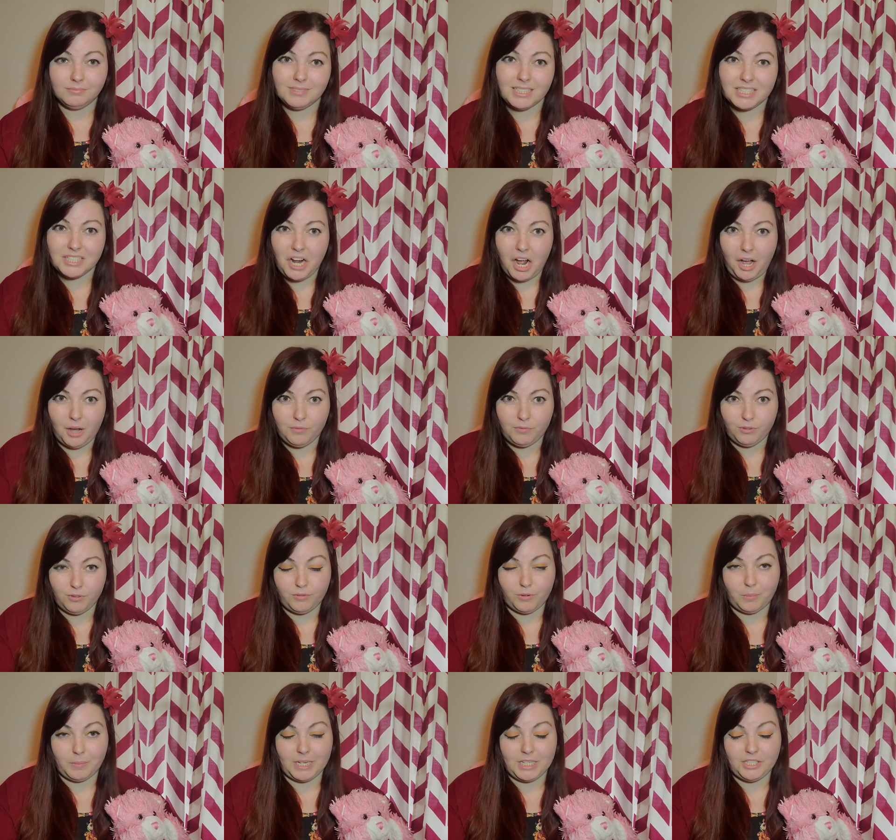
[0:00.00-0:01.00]
is not helpful
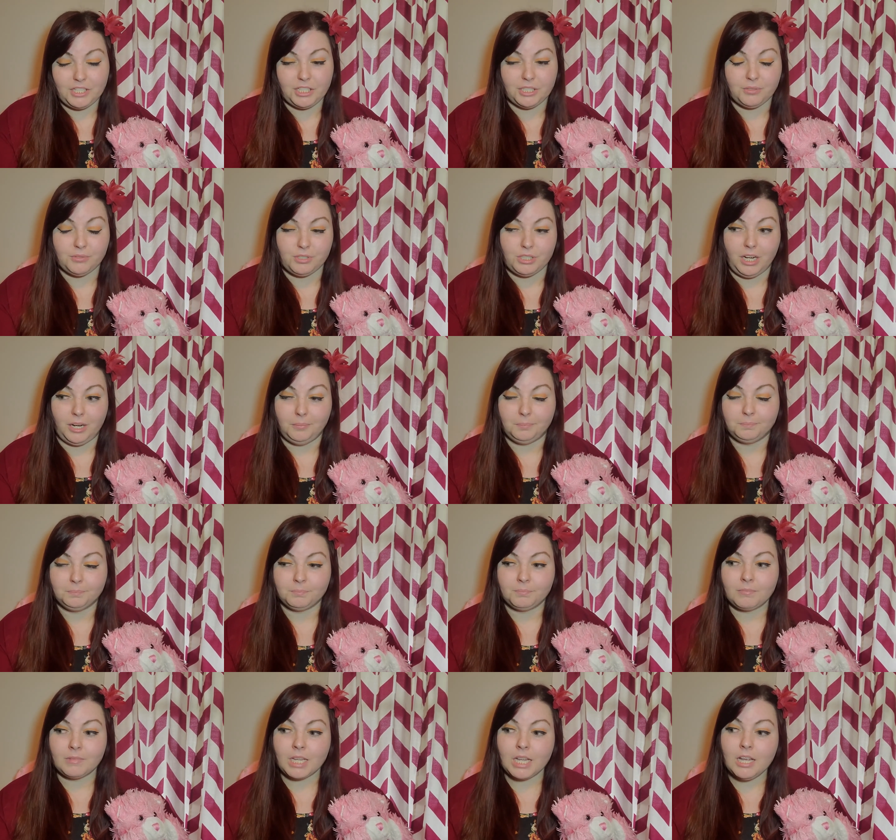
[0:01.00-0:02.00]
for me too. So
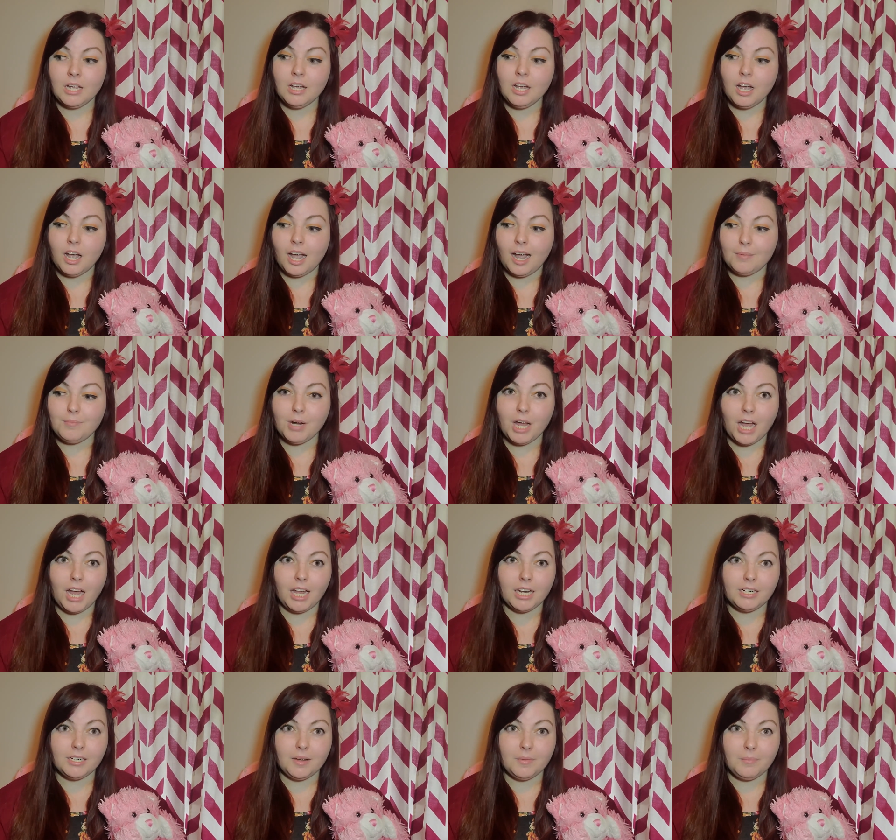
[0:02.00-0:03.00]
I'm
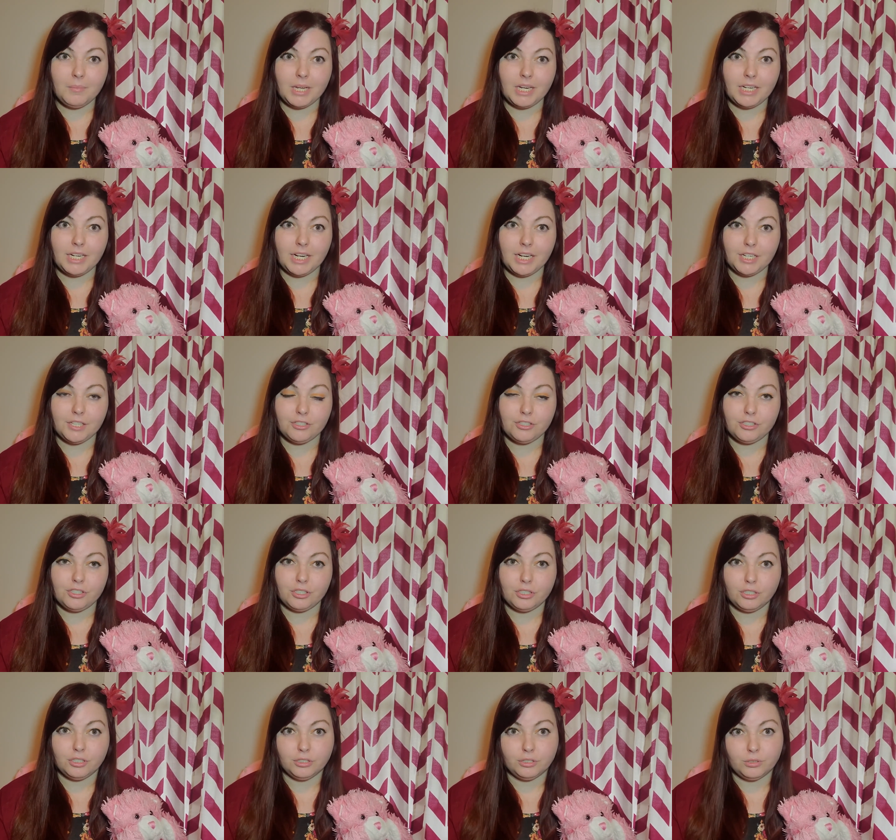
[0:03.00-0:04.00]
not meaning
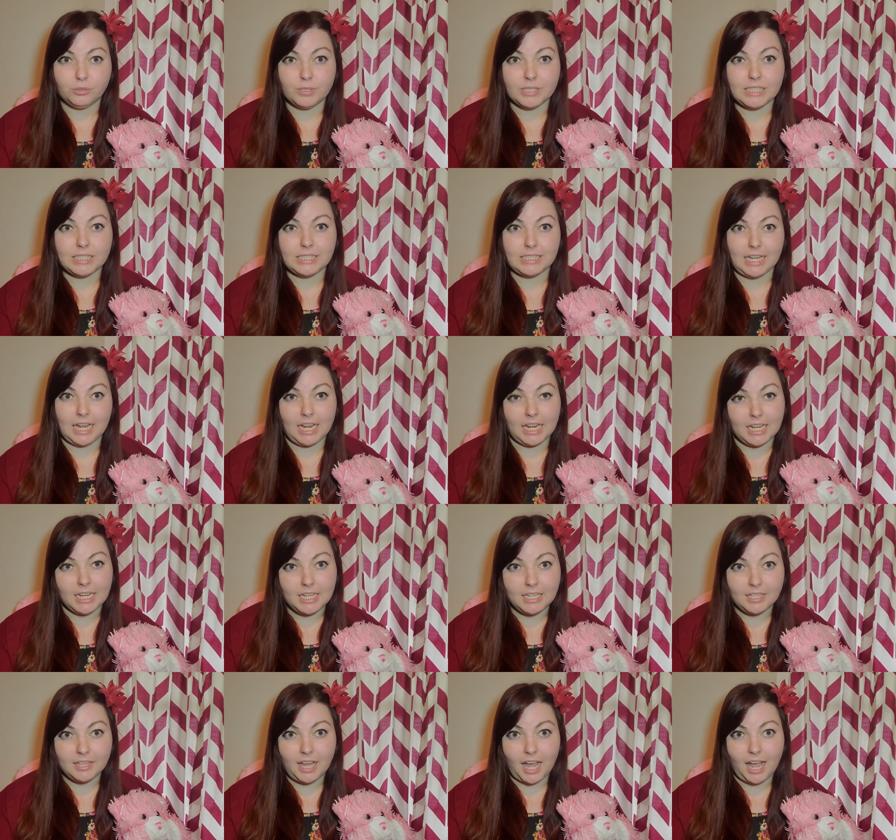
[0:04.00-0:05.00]
to
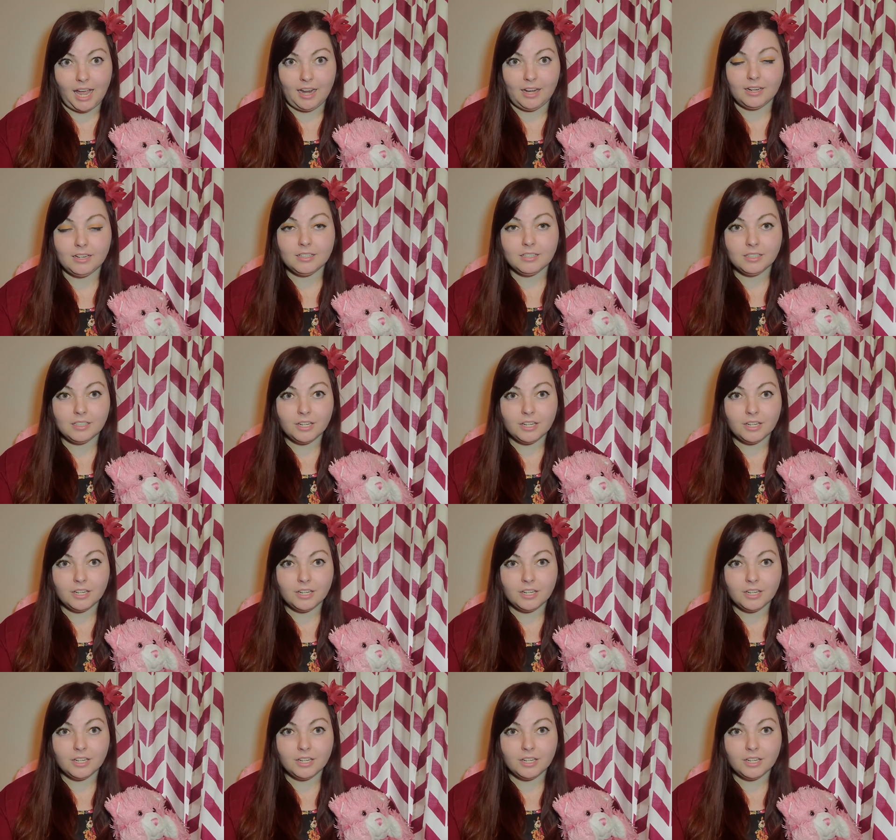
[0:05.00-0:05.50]
say that